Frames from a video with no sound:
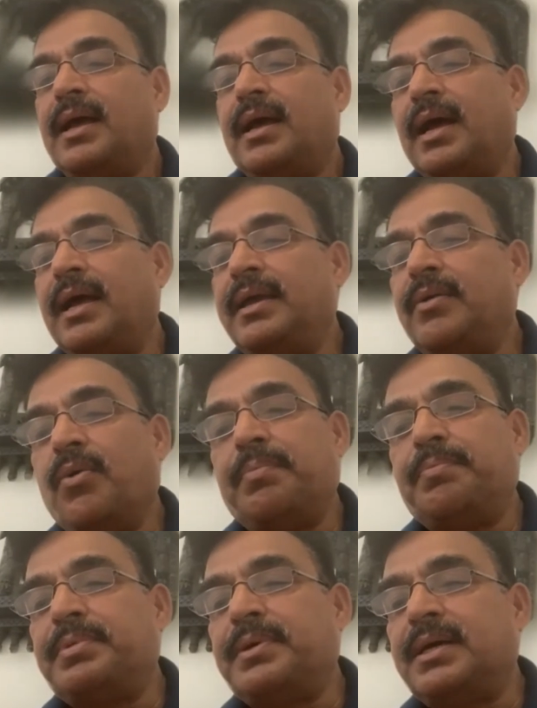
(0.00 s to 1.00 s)
I
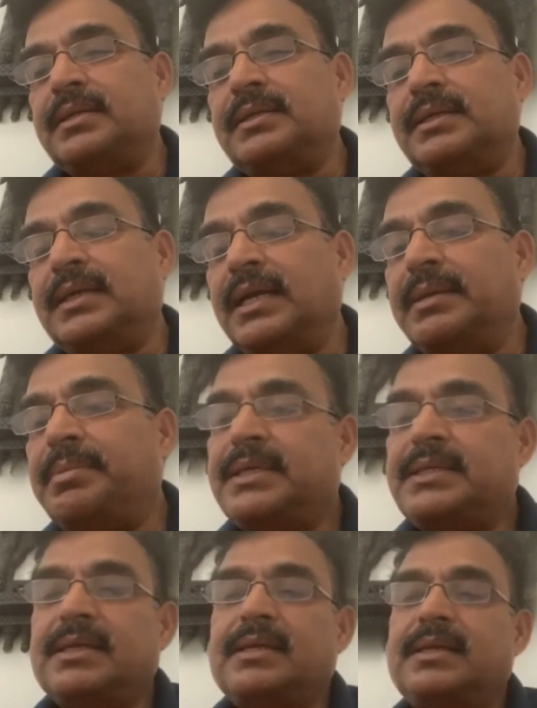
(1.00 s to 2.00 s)
hope the
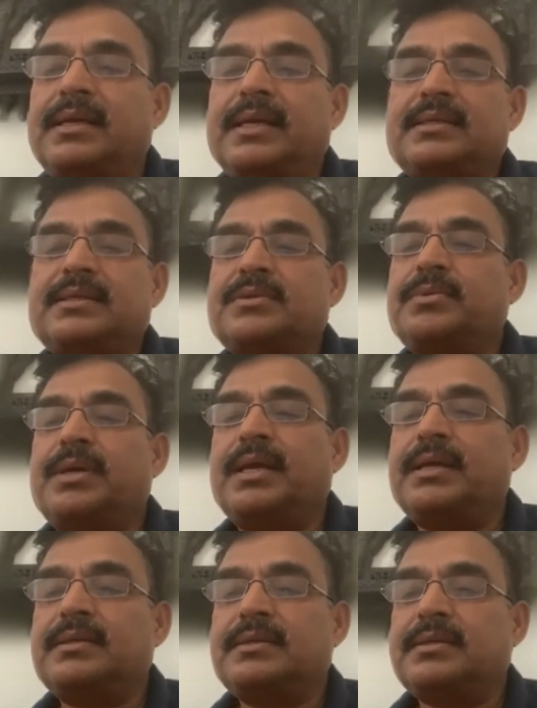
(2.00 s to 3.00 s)
deliberation in next 2
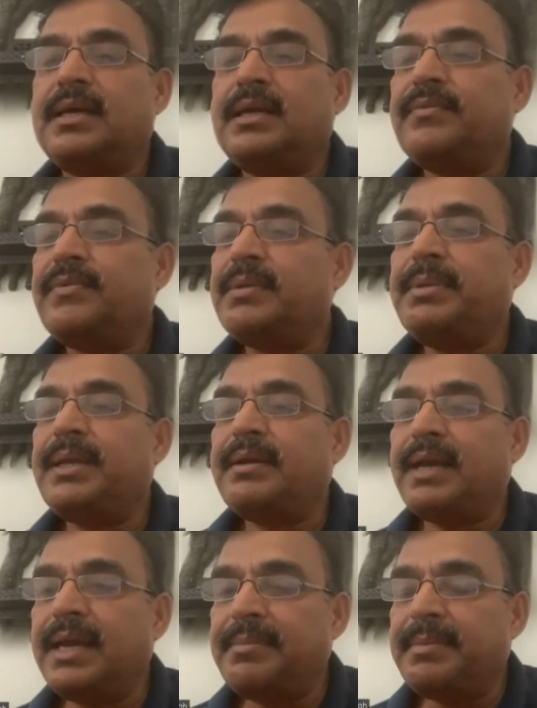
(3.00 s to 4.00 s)
days and will be
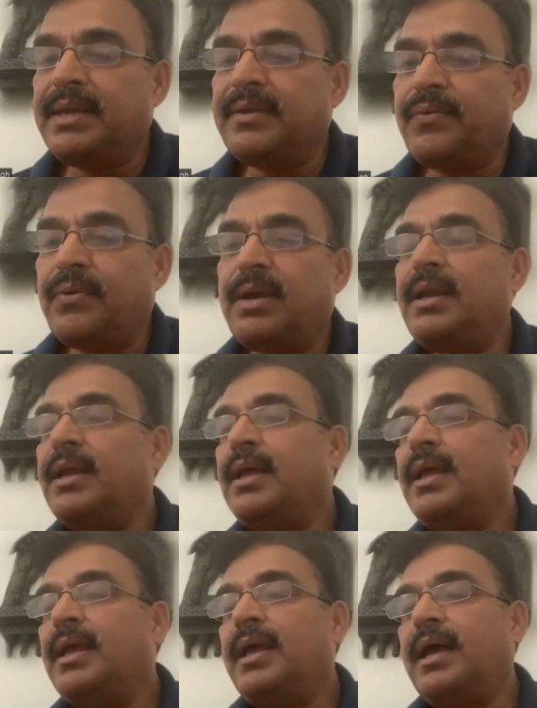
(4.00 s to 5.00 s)
really meaningful.
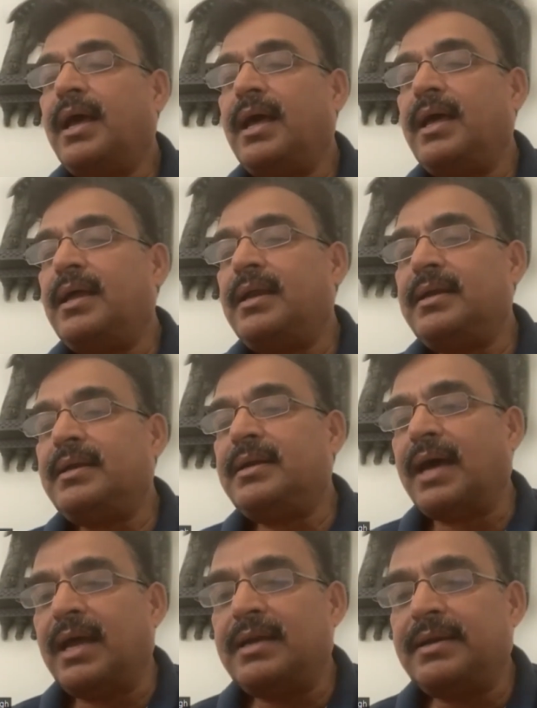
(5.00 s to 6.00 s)
And
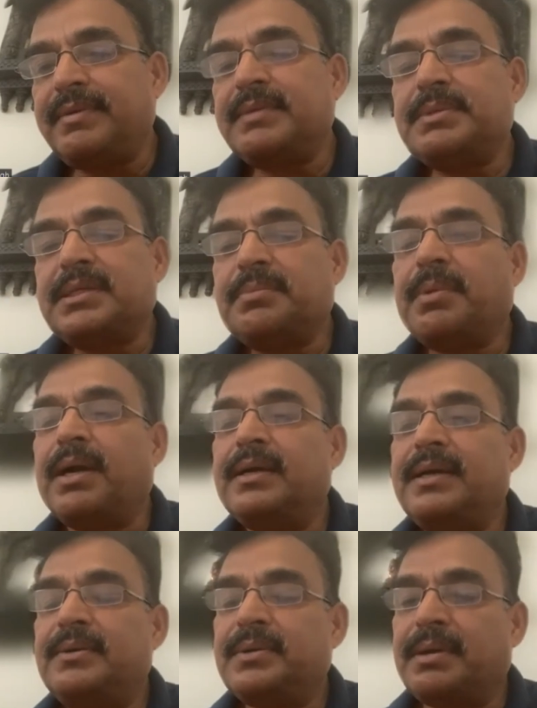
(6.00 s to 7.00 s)
I'll request Mr.
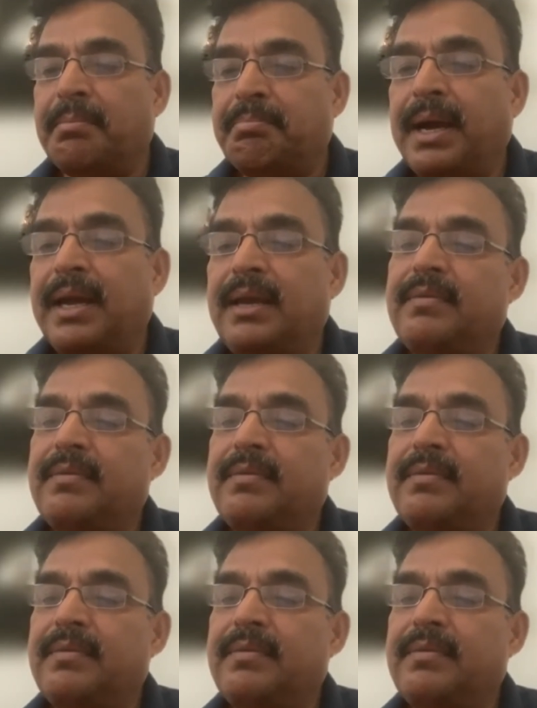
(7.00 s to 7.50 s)
Pandey to compile.